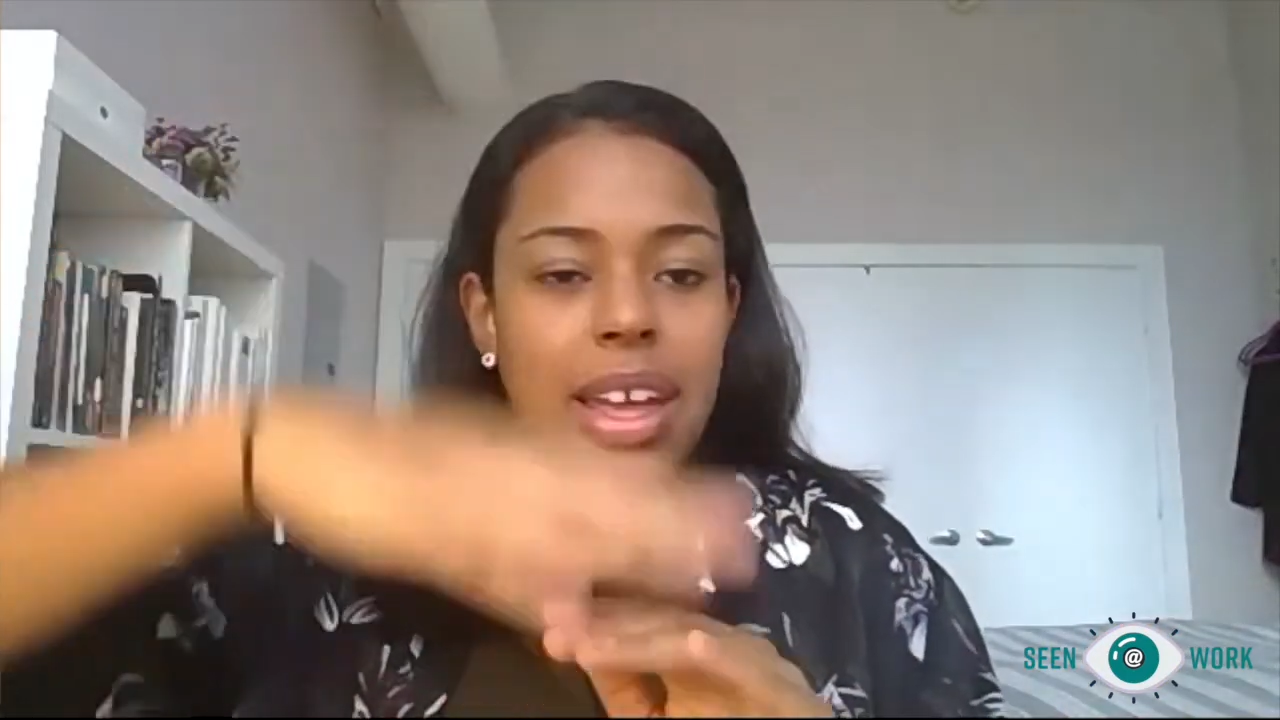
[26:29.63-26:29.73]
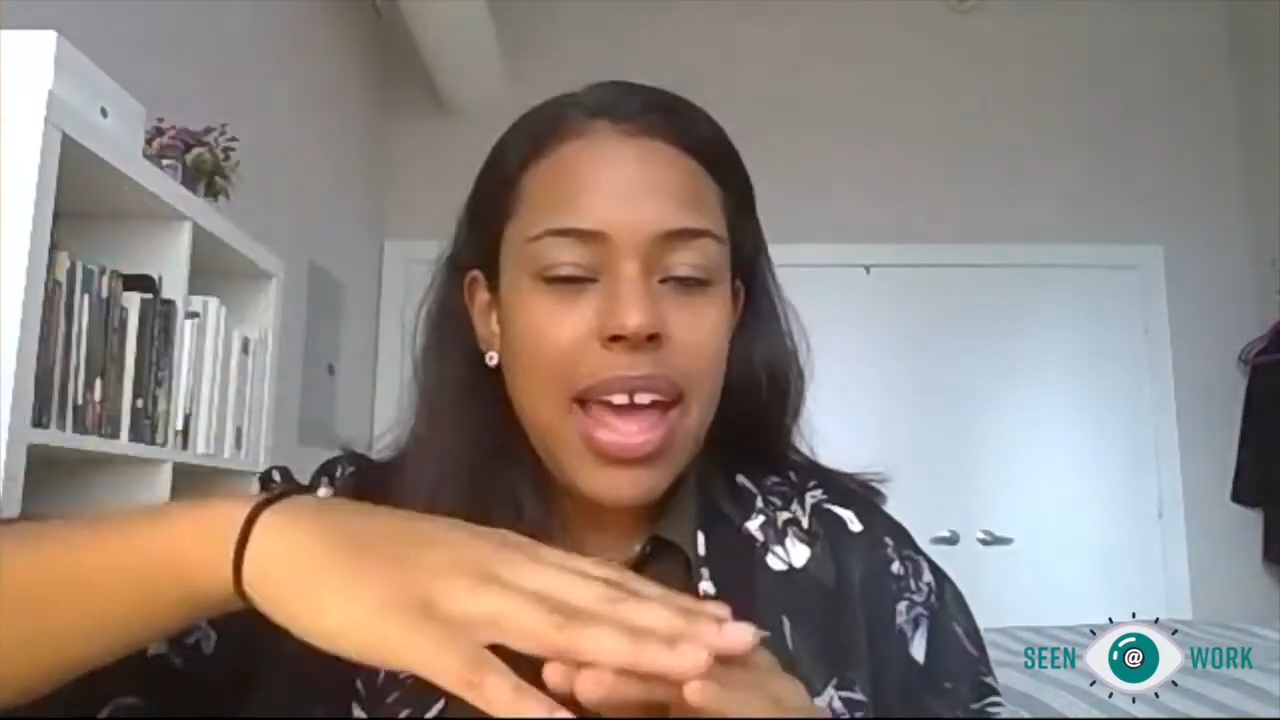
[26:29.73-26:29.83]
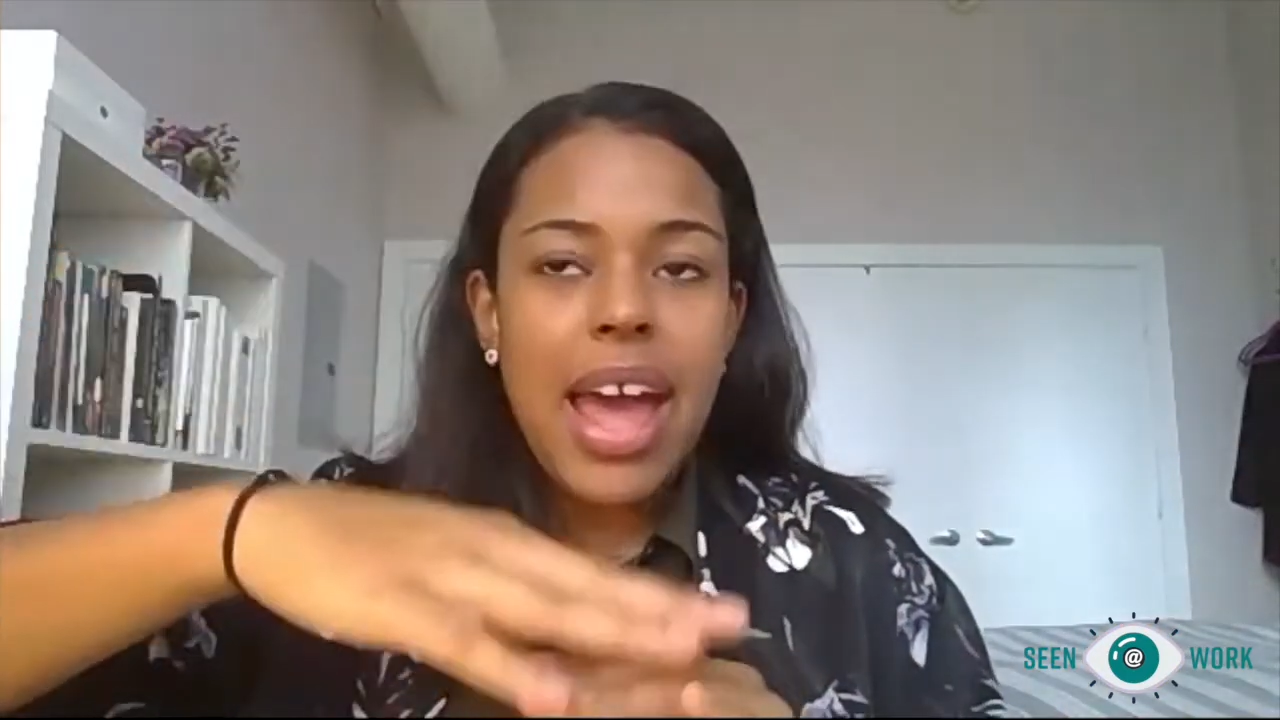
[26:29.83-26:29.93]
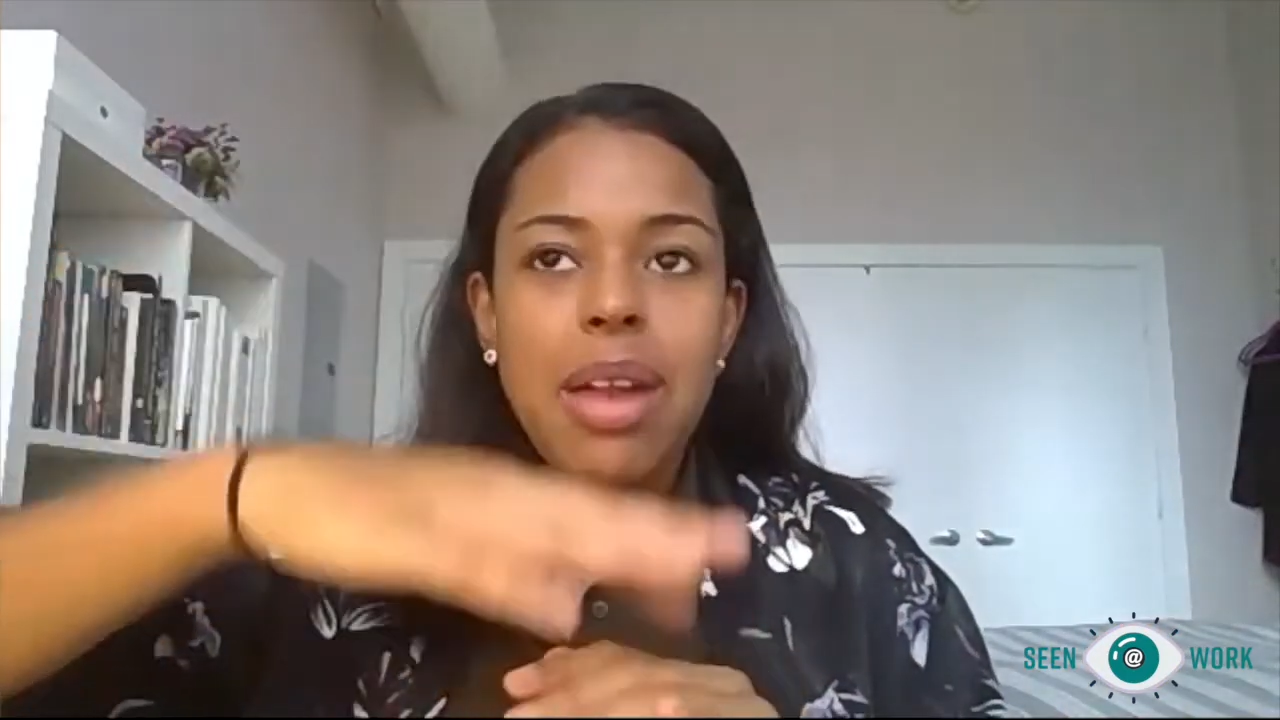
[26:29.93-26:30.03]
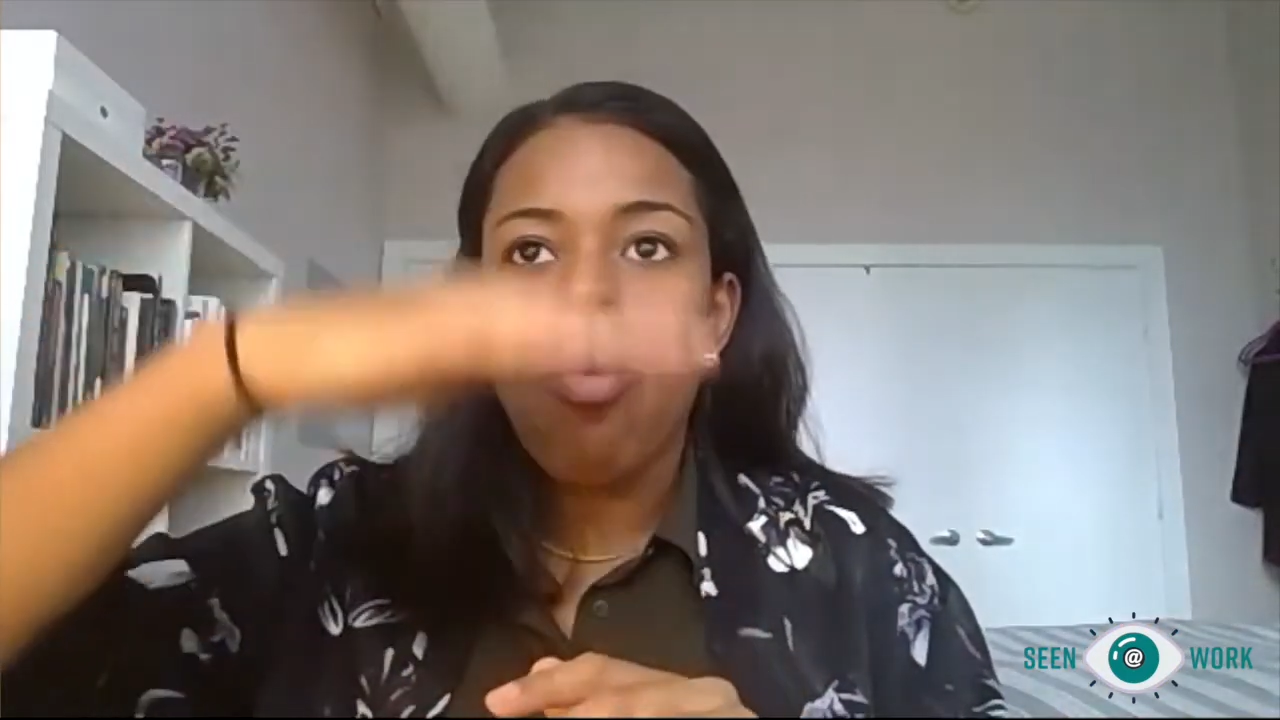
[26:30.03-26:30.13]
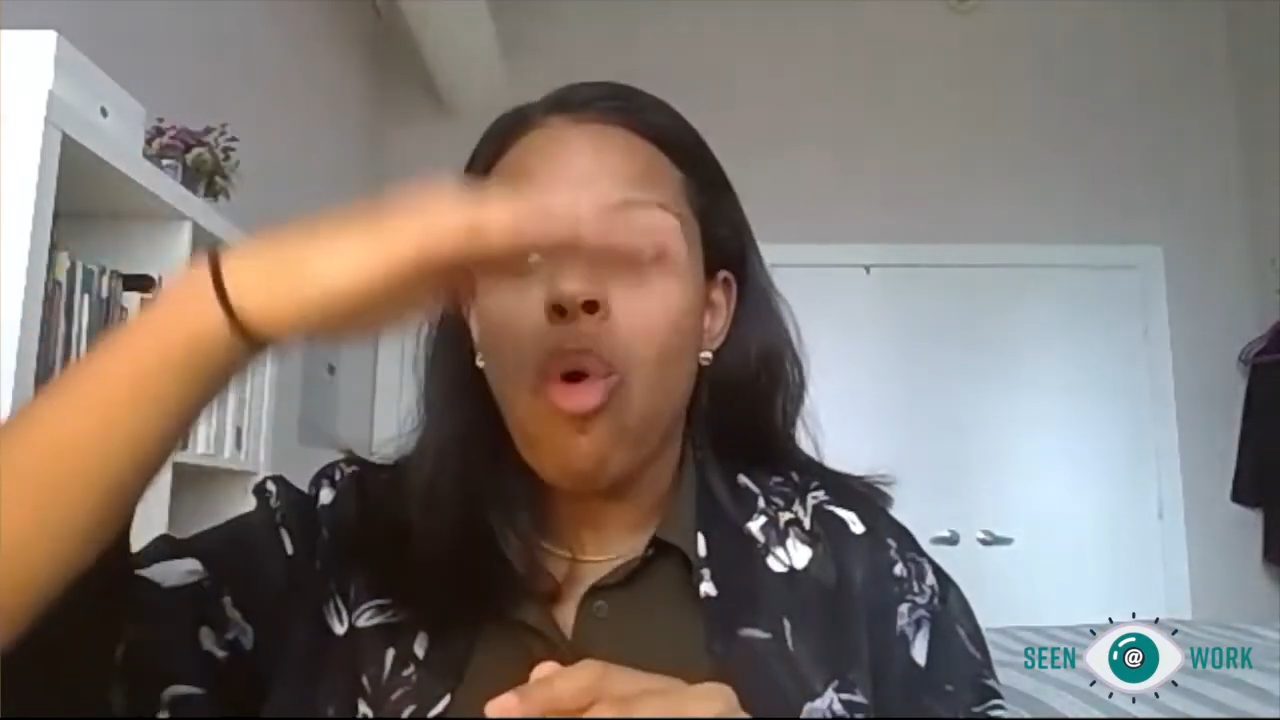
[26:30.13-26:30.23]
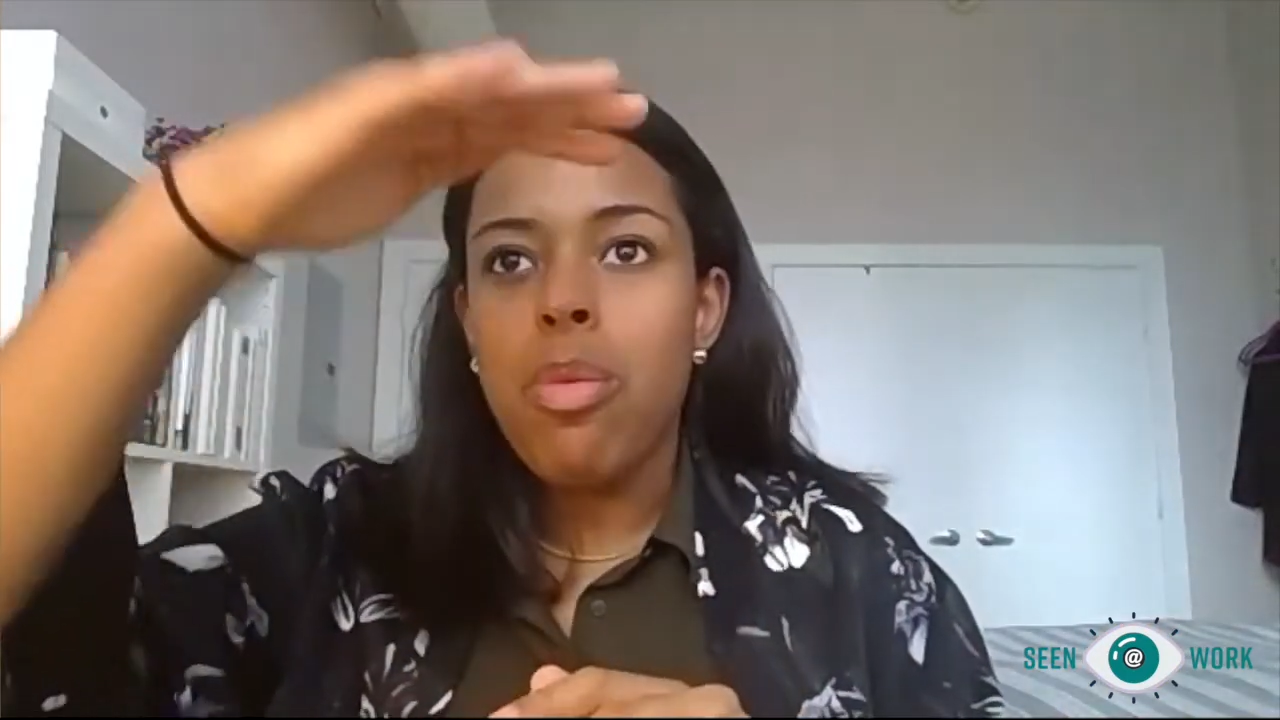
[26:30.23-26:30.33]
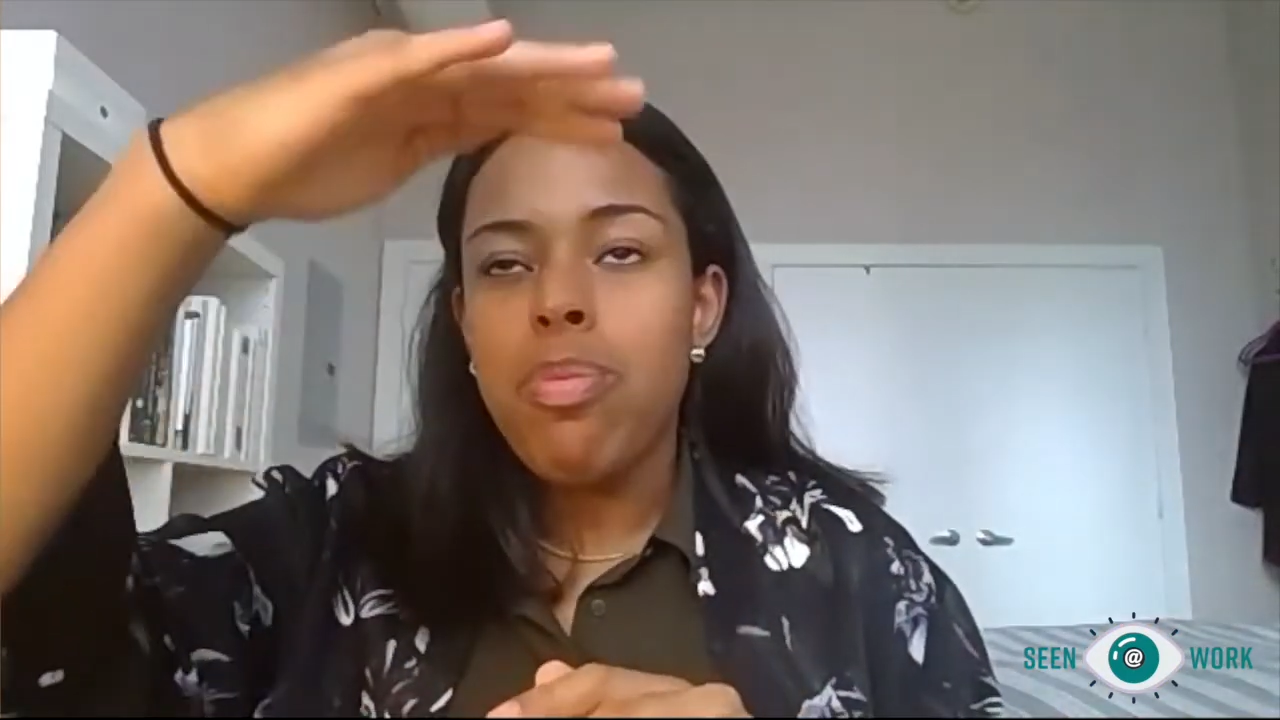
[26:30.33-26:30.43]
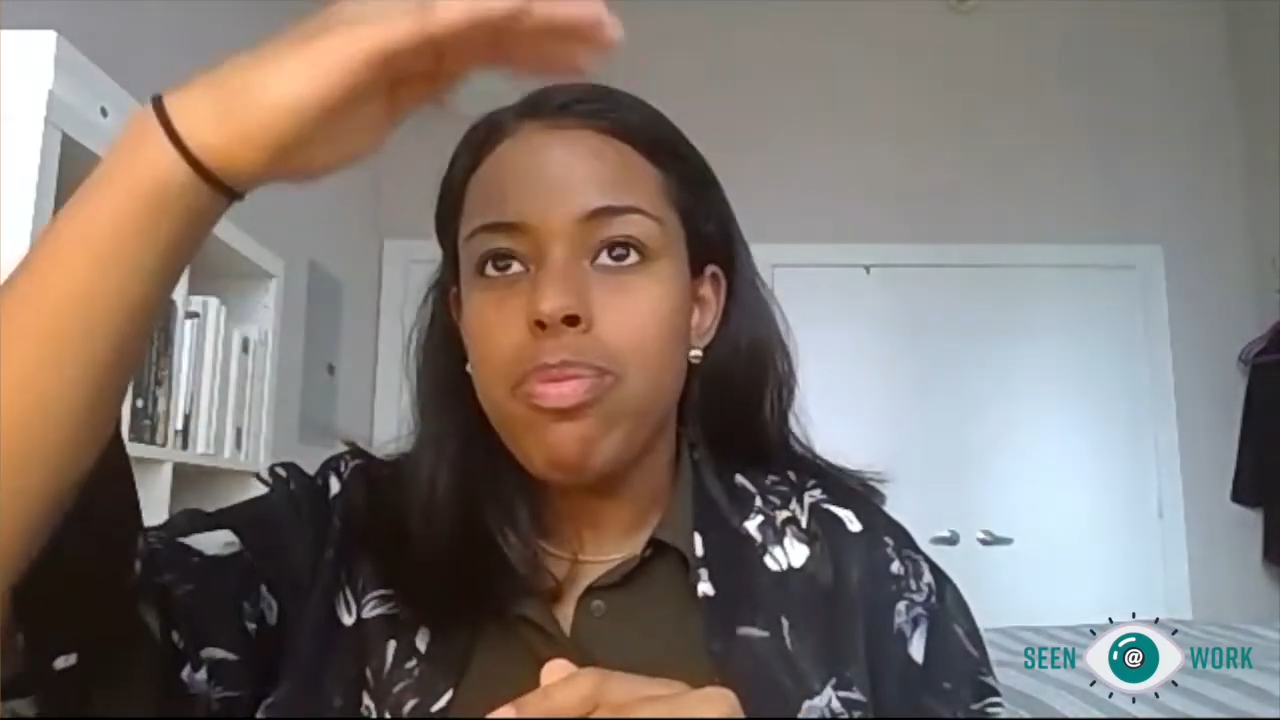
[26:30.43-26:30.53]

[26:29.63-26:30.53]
get more